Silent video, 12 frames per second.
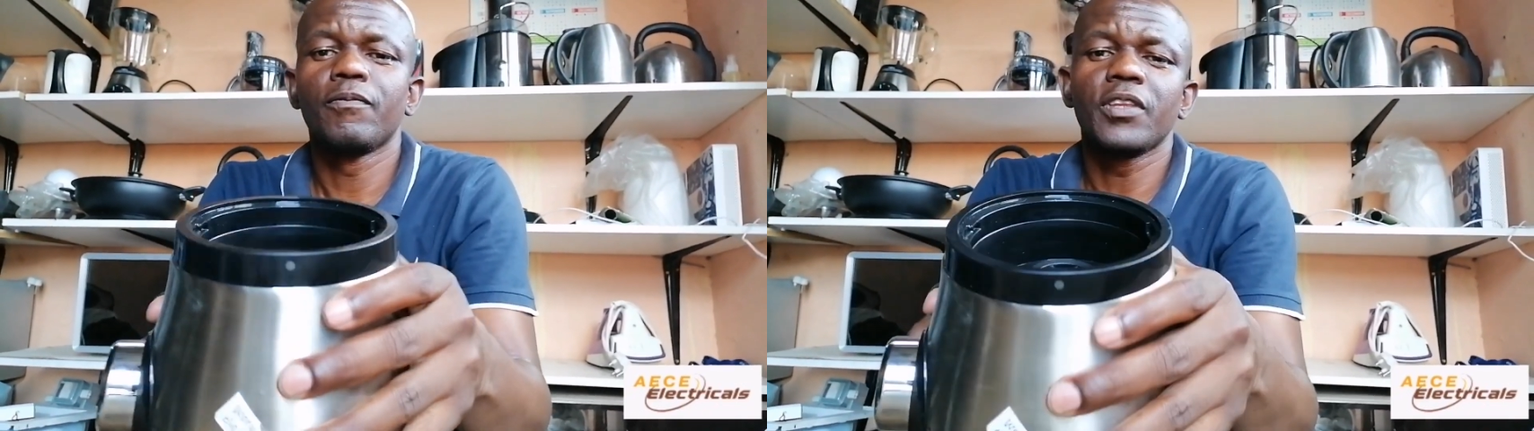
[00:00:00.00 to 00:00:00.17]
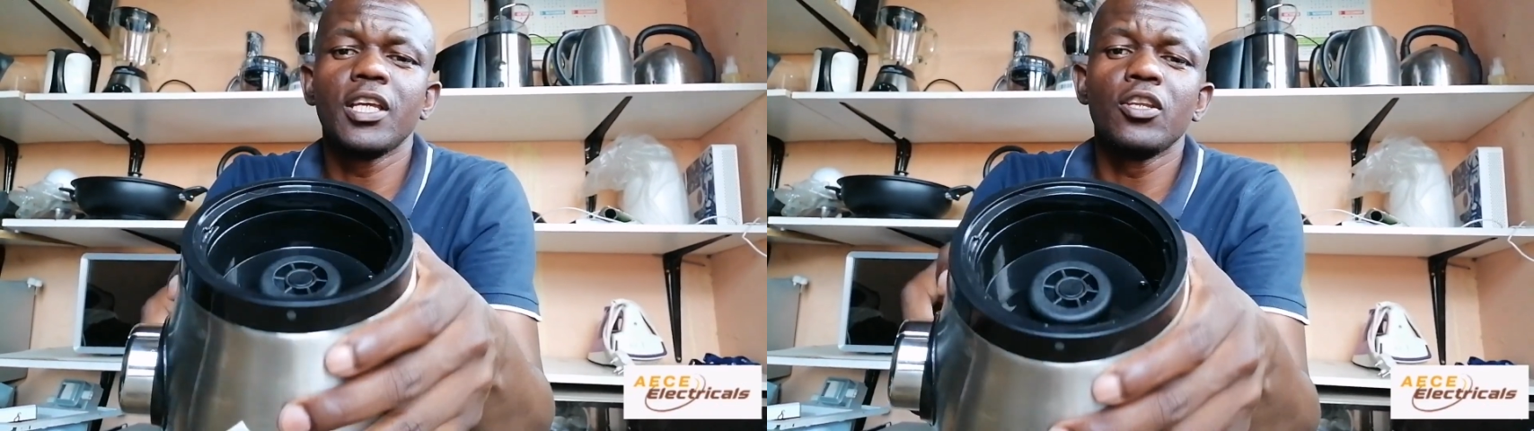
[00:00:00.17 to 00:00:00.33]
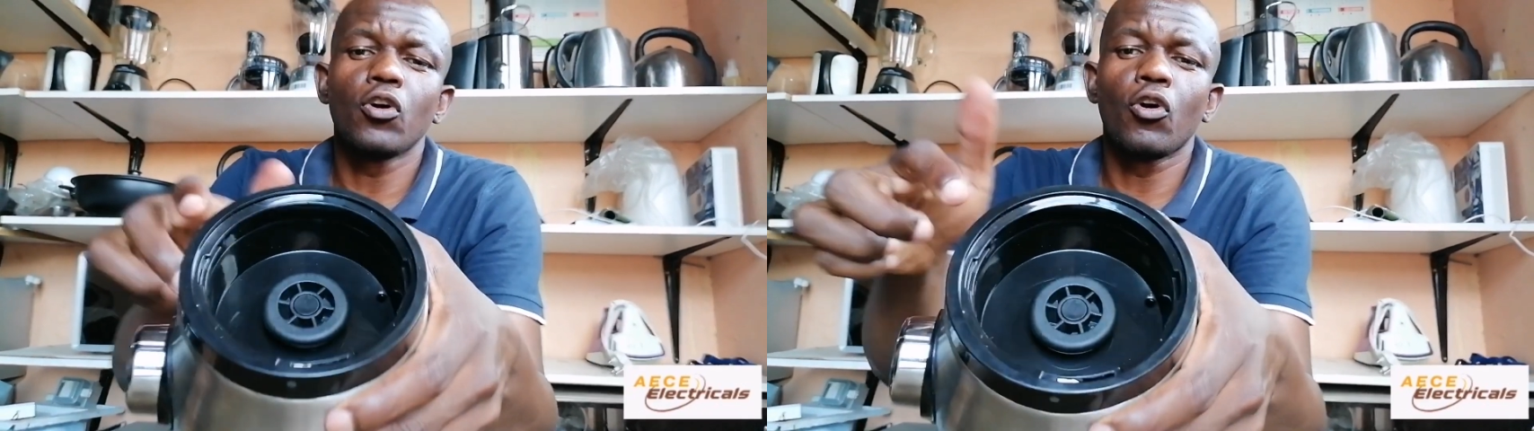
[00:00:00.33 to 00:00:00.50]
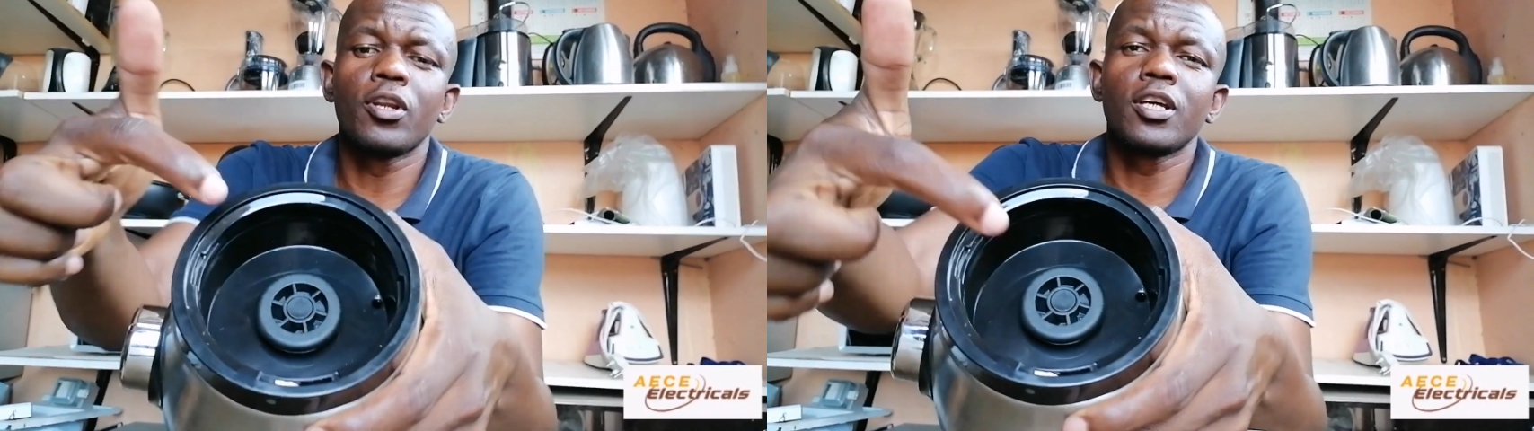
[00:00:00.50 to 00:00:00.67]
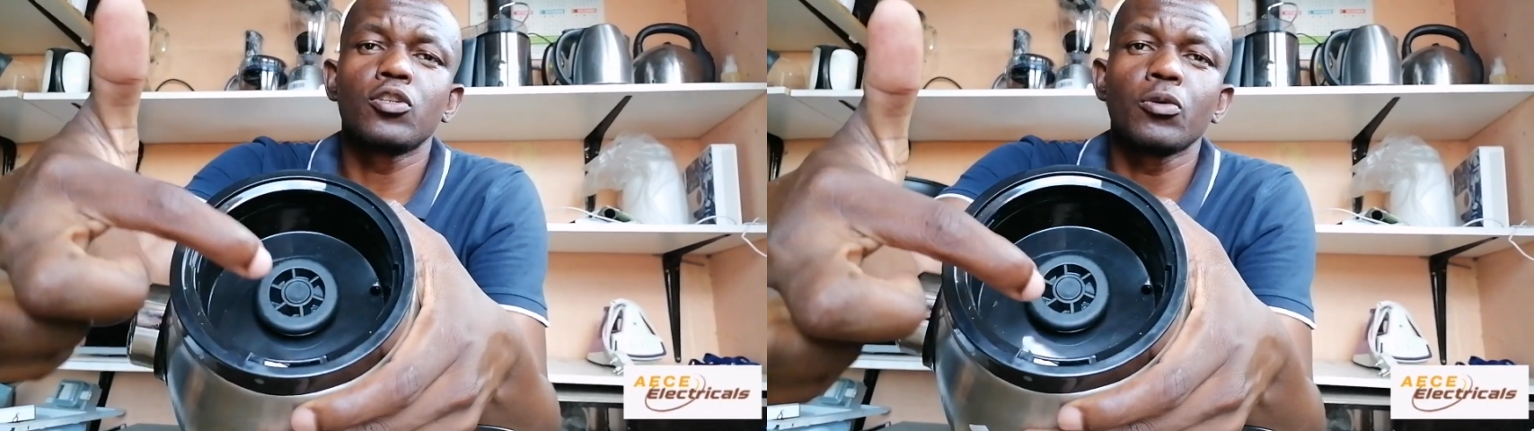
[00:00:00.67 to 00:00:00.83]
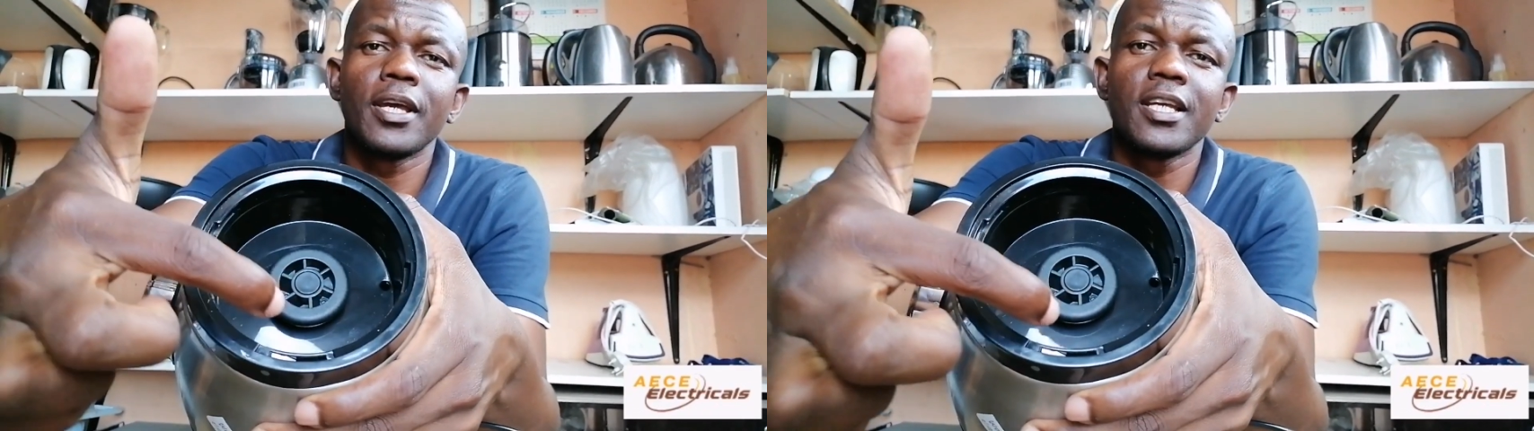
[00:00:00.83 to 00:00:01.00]
in order
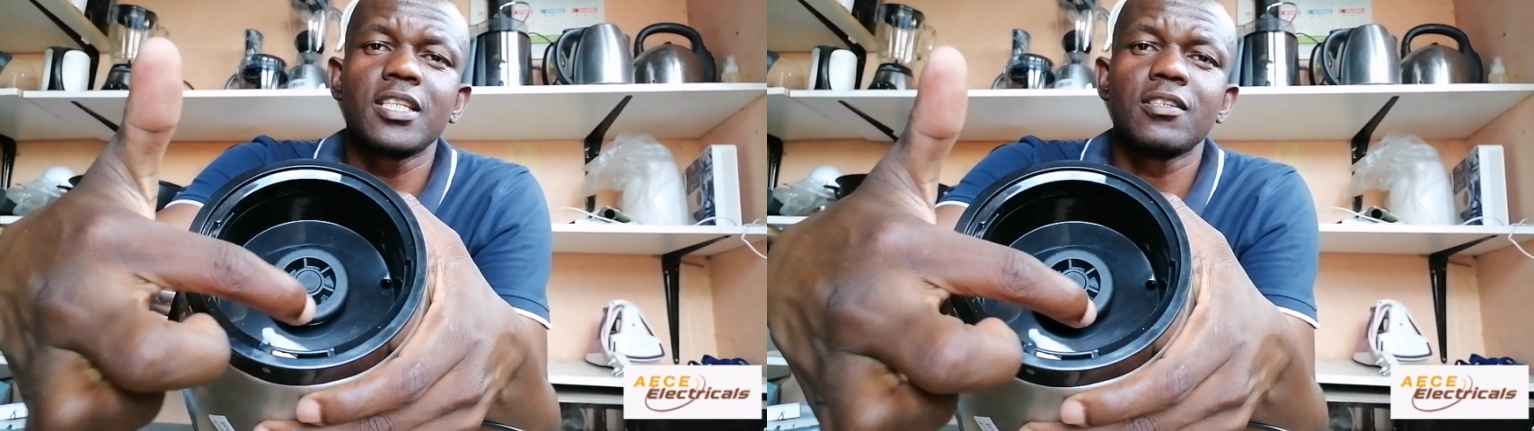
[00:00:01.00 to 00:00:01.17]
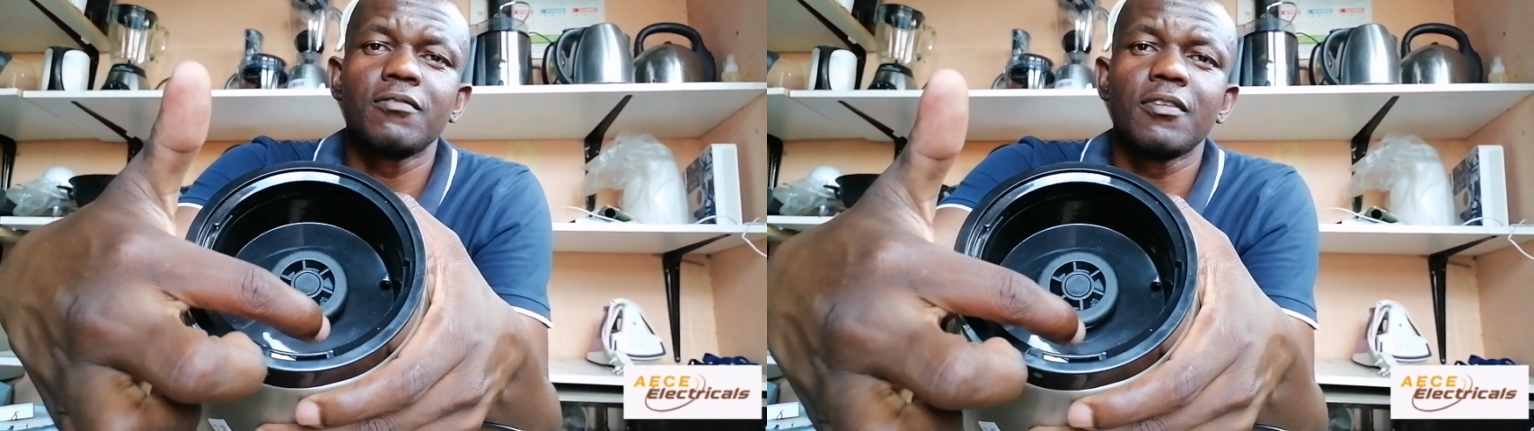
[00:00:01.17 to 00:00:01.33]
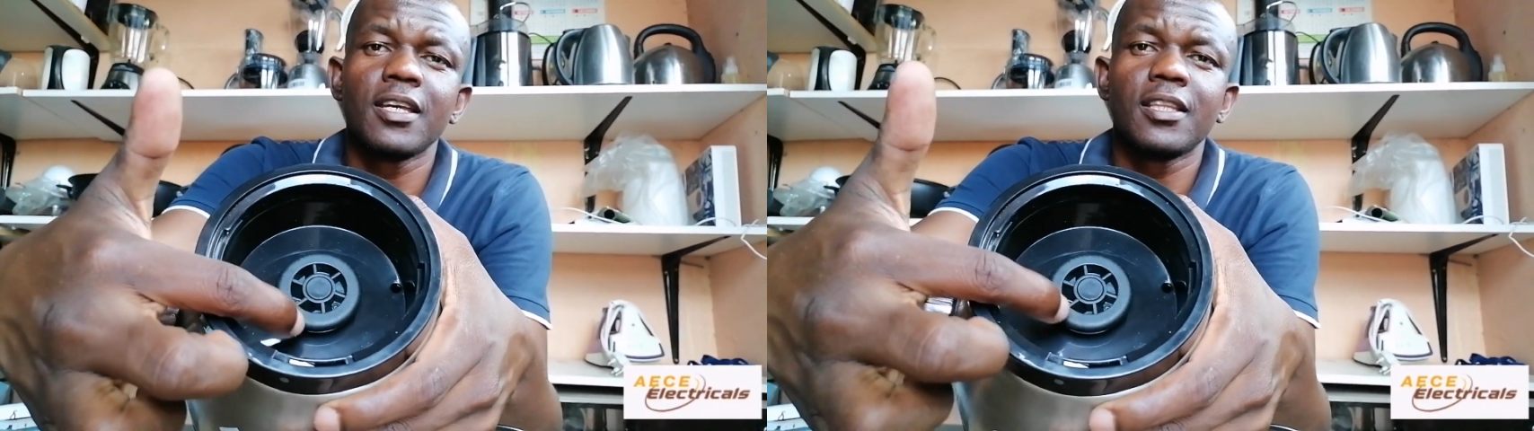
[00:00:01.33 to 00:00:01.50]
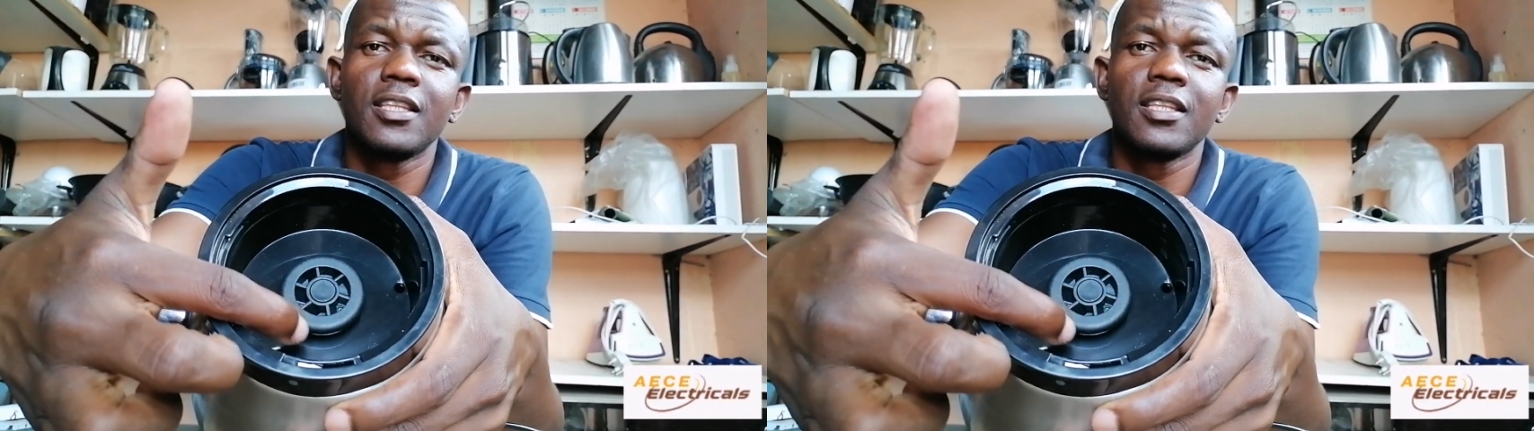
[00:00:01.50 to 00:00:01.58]
to activate